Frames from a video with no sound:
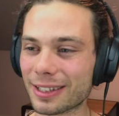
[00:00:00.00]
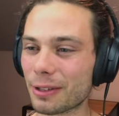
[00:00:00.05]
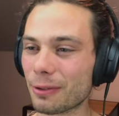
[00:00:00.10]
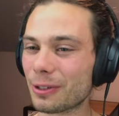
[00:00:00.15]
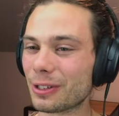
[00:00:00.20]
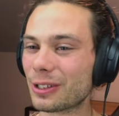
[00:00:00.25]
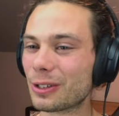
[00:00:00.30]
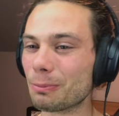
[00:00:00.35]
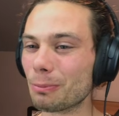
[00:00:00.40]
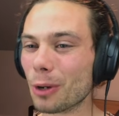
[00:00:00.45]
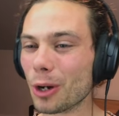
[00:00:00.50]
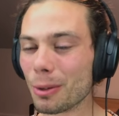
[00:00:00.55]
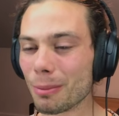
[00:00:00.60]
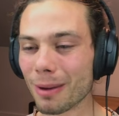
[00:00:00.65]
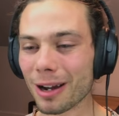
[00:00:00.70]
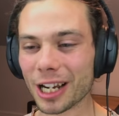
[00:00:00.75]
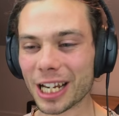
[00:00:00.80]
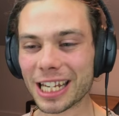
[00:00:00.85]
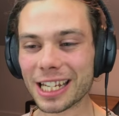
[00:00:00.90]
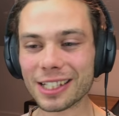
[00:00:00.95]
There's
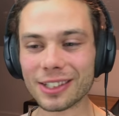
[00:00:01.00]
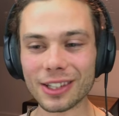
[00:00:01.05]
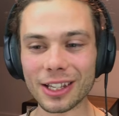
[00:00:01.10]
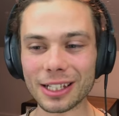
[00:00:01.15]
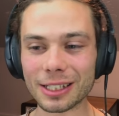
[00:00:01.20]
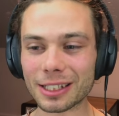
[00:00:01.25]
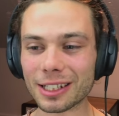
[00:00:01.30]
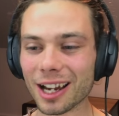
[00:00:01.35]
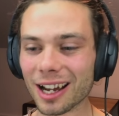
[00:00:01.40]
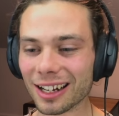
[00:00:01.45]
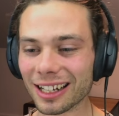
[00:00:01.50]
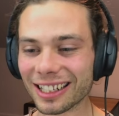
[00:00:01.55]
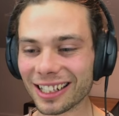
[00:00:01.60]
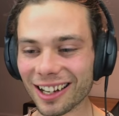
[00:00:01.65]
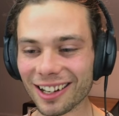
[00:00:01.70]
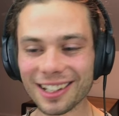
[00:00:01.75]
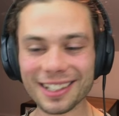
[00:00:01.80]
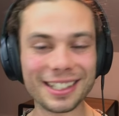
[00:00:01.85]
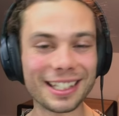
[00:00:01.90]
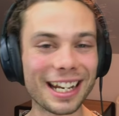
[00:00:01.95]
Mermonkeys, there's Dartling
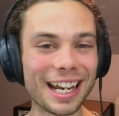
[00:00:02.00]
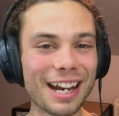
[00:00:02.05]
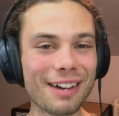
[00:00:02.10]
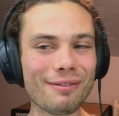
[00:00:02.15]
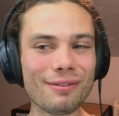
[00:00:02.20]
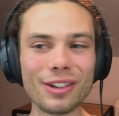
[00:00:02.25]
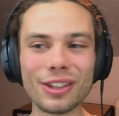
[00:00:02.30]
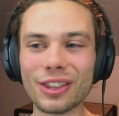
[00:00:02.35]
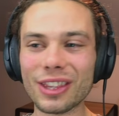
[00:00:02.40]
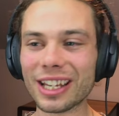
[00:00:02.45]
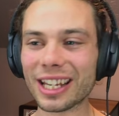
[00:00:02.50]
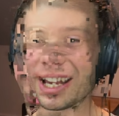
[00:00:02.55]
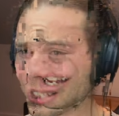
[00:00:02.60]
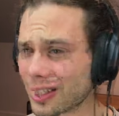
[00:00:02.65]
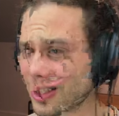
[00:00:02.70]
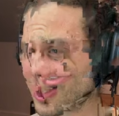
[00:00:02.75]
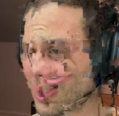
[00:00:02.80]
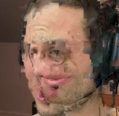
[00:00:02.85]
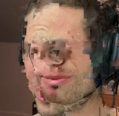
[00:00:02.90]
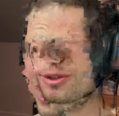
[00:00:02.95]
Gunners, and everything
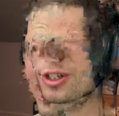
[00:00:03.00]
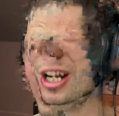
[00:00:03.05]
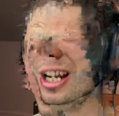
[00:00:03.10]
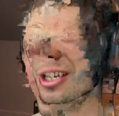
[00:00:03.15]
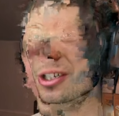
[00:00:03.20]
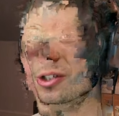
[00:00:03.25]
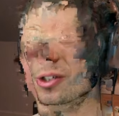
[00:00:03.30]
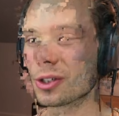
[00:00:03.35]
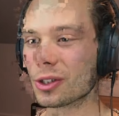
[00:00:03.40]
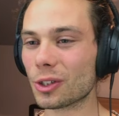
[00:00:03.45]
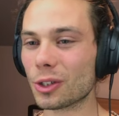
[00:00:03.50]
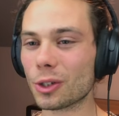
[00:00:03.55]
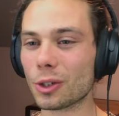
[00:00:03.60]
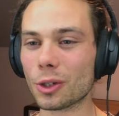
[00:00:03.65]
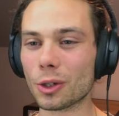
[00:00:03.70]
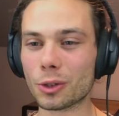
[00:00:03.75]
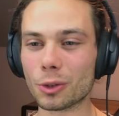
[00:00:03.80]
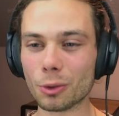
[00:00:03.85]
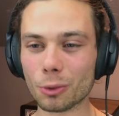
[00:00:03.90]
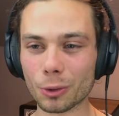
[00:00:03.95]
else from challenges to
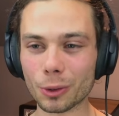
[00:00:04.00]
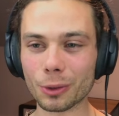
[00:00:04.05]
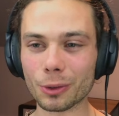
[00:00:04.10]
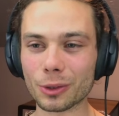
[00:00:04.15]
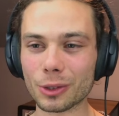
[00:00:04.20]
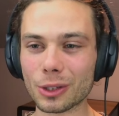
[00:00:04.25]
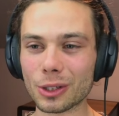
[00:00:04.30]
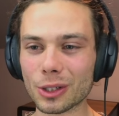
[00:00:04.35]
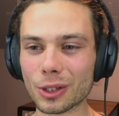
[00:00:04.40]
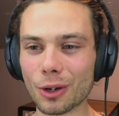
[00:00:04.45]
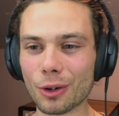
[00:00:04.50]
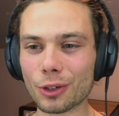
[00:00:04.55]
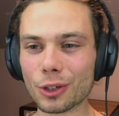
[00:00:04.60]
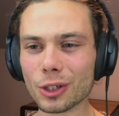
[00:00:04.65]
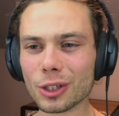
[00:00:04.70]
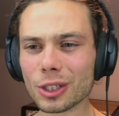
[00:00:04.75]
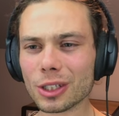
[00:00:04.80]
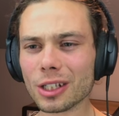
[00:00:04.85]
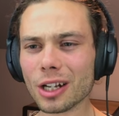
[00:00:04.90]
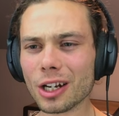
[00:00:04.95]
tutorials. And so
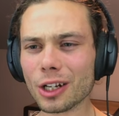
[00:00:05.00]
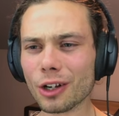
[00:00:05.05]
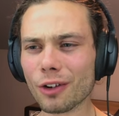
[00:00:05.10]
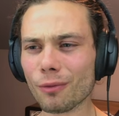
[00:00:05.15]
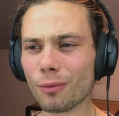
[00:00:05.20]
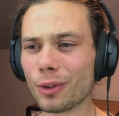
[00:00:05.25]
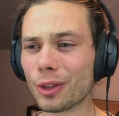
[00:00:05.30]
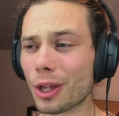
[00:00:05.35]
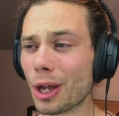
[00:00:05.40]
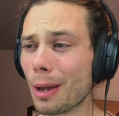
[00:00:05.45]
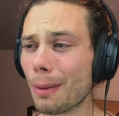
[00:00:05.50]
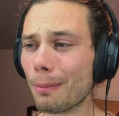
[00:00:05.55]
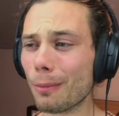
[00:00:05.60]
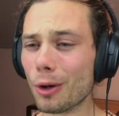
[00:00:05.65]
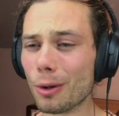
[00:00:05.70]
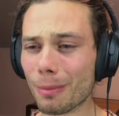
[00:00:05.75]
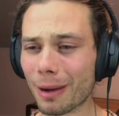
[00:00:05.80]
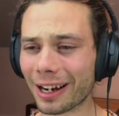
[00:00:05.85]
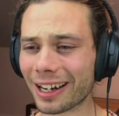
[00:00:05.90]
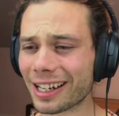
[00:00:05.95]
just starting off with
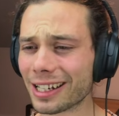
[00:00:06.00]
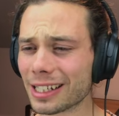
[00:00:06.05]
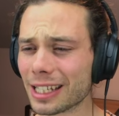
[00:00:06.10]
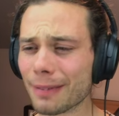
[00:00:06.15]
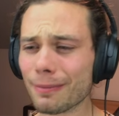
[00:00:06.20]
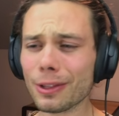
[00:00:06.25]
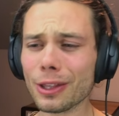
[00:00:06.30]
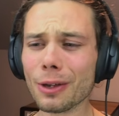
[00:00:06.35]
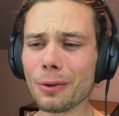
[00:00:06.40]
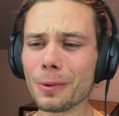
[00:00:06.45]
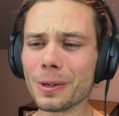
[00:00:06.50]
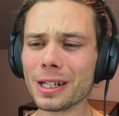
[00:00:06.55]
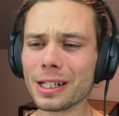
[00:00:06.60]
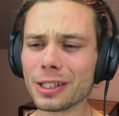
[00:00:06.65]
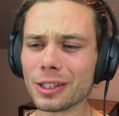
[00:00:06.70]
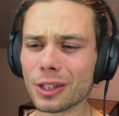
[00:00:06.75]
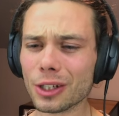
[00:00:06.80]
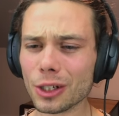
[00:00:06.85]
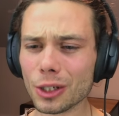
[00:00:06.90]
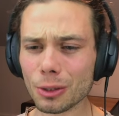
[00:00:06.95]
Mermonkeys, even though it
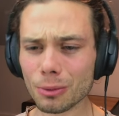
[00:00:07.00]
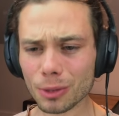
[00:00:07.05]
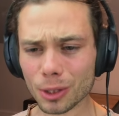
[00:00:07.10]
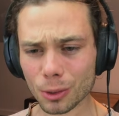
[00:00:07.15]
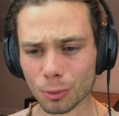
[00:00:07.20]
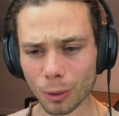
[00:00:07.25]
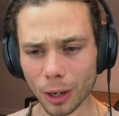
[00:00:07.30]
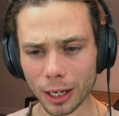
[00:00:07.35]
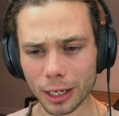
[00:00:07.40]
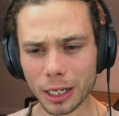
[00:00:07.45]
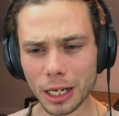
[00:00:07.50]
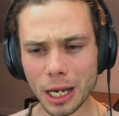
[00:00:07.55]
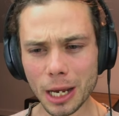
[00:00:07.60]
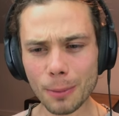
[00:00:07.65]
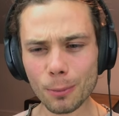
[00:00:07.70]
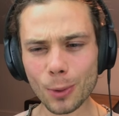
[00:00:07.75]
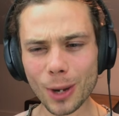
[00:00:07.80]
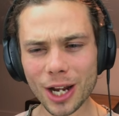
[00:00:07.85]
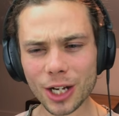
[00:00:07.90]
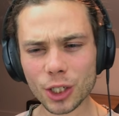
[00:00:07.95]
is the newest one,
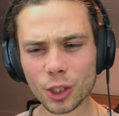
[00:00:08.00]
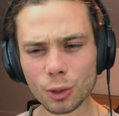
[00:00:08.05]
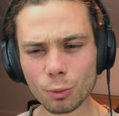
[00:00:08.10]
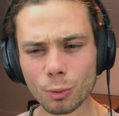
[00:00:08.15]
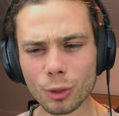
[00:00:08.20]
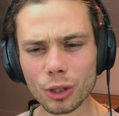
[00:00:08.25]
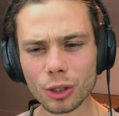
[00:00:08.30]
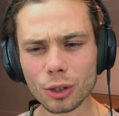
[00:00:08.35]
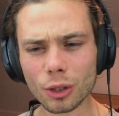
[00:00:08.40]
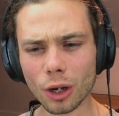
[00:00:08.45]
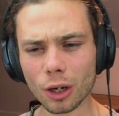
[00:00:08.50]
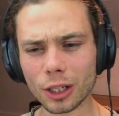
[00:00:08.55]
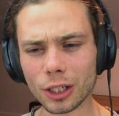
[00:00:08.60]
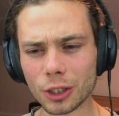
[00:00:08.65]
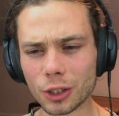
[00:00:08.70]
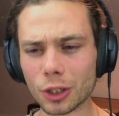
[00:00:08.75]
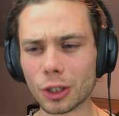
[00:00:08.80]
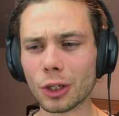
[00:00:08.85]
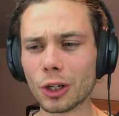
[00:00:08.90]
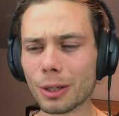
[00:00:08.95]
patched with
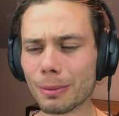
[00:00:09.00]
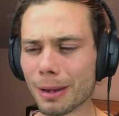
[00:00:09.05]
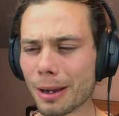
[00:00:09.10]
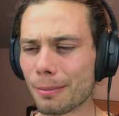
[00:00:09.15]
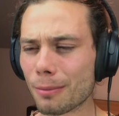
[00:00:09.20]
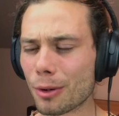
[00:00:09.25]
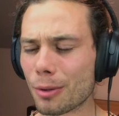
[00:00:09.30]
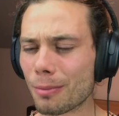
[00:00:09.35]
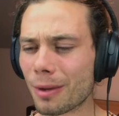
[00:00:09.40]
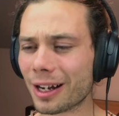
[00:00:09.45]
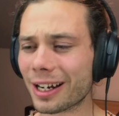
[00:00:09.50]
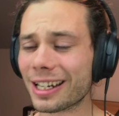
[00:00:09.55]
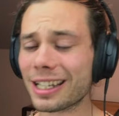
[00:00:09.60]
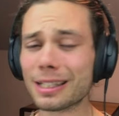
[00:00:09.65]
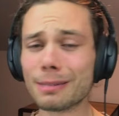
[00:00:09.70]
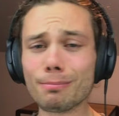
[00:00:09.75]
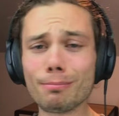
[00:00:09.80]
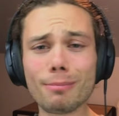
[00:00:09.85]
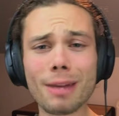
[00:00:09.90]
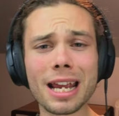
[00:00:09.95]
knowledge. Learn about
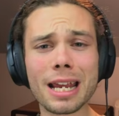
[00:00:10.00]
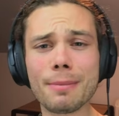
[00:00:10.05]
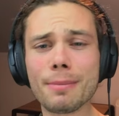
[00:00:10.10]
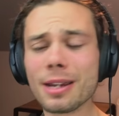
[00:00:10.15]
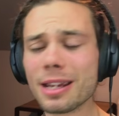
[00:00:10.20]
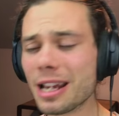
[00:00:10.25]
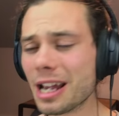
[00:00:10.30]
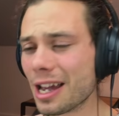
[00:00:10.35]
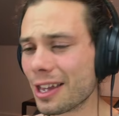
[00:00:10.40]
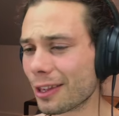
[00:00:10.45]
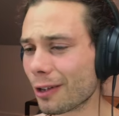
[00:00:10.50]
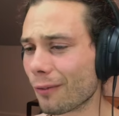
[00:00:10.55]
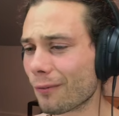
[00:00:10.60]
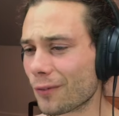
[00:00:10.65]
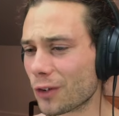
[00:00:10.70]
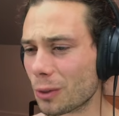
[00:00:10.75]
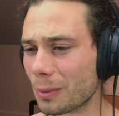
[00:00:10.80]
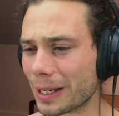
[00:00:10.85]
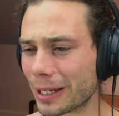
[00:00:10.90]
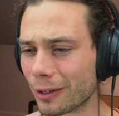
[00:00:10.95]
Mermonkeys, maybe they'll
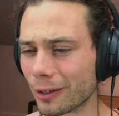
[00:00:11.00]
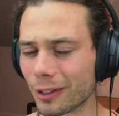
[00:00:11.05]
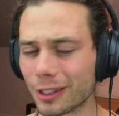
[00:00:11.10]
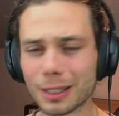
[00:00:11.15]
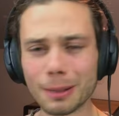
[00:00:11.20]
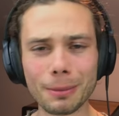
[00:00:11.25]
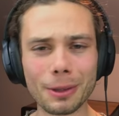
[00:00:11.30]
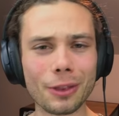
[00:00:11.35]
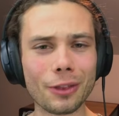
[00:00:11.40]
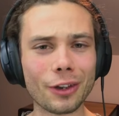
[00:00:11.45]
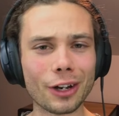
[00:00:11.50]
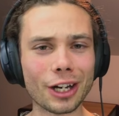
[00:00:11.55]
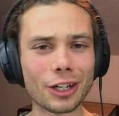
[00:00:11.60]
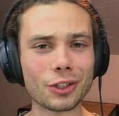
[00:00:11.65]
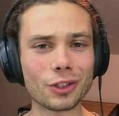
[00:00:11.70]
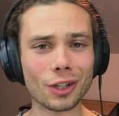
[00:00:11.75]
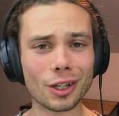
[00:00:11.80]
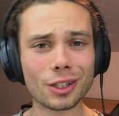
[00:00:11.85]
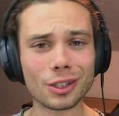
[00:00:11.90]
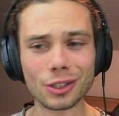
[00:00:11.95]
fill me in on something that I
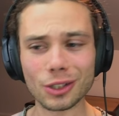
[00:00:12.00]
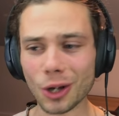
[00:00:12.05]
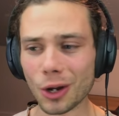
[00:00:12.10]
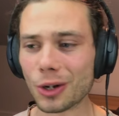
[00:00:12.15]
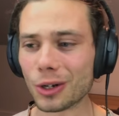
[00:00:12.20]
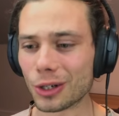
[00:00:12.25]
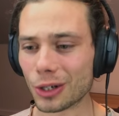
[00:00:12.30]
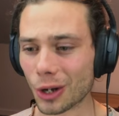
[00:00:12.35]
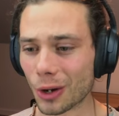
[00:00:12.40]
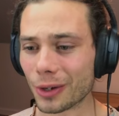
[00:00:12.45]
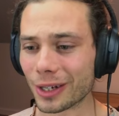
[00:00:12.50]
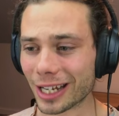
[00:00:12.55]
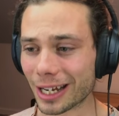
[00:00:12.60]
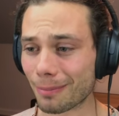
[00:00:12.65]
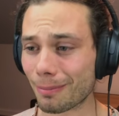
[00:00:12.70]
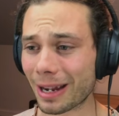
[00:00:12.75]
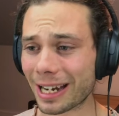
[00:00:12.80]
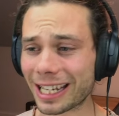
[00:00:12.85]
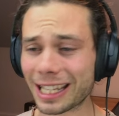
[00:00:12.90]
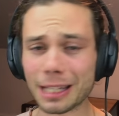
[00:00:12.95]
just don't know
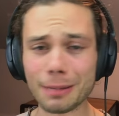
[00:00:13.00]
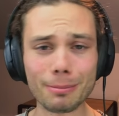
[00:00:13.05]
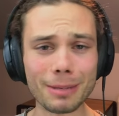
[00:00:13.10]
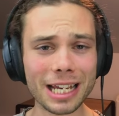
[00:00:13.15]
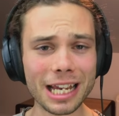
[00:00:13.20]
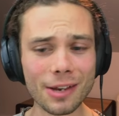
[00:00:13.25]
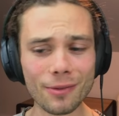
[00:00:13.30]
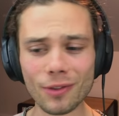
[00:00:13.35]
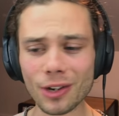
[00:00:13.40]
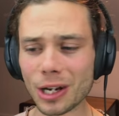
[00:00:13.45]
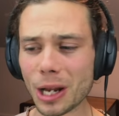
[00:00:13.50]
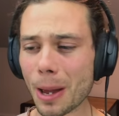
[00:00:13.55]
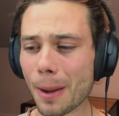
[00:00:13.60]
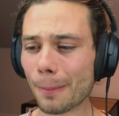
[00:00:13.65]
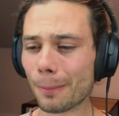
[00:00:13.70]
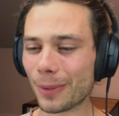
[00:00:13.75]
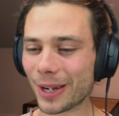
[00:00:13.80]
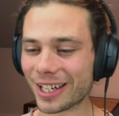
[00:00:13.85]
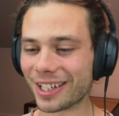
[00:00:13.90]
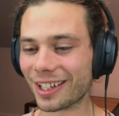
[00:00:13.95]
yet, making them even
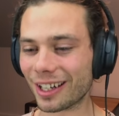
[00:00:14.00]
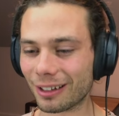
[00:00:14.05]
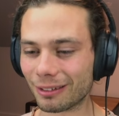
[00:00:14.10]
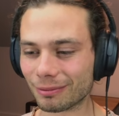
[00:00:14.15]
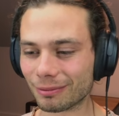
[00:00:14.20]
better.